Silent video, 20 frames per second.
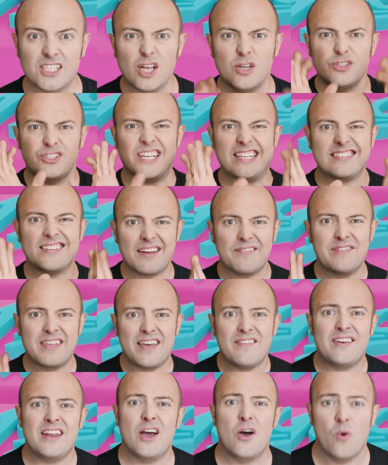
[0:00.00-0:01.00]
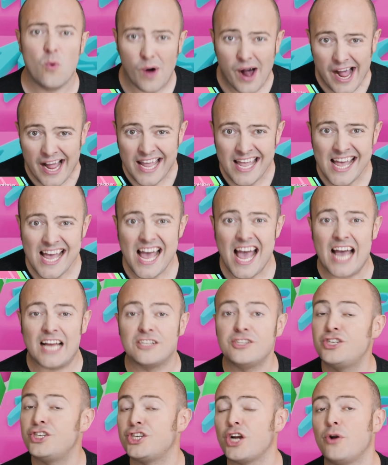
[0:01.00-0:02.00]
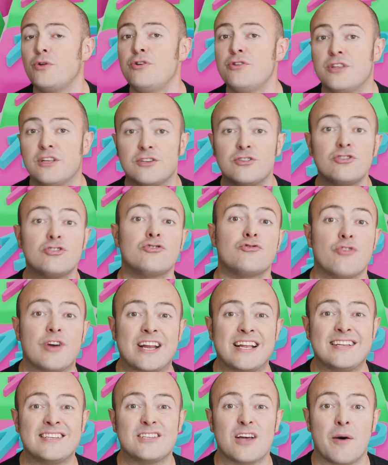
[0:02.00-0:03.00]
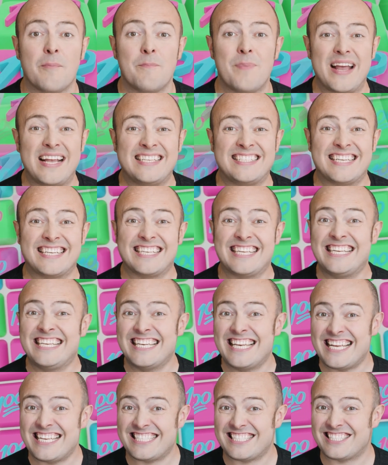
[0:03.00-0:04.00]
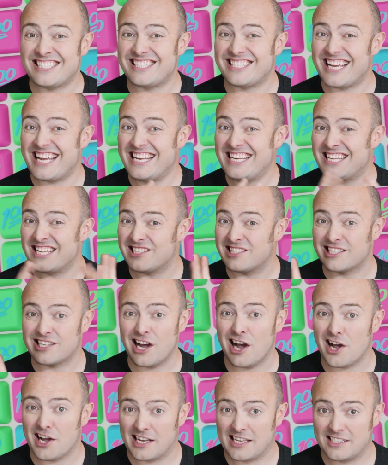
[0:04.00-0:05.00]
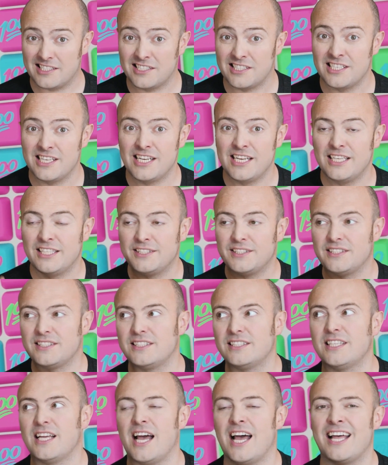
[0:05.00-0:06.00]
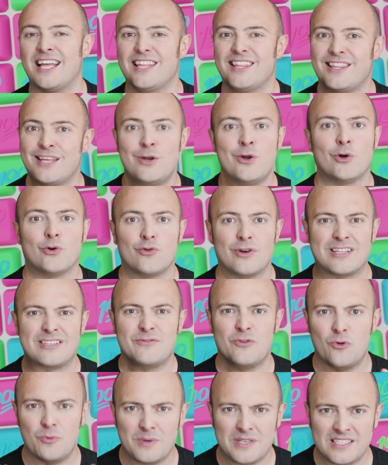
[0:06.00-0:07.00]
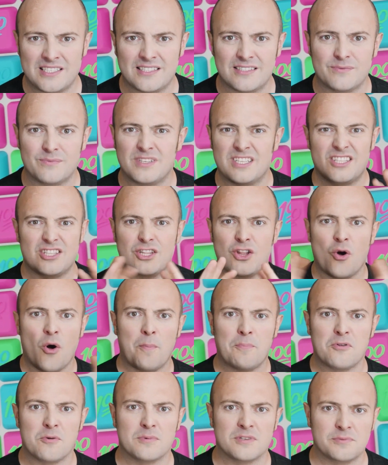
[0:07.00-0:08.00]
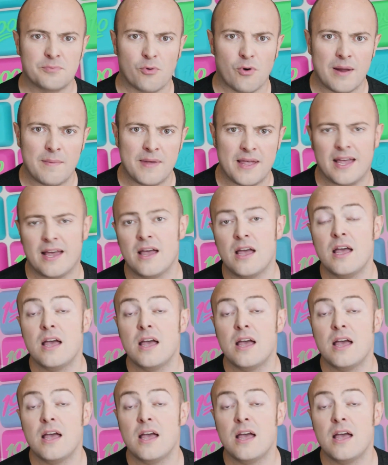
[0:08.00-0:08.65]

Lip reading: since I've given it away and shown you that strings are basically lists in disguise, they're not Transformers, no Optimus Prime here,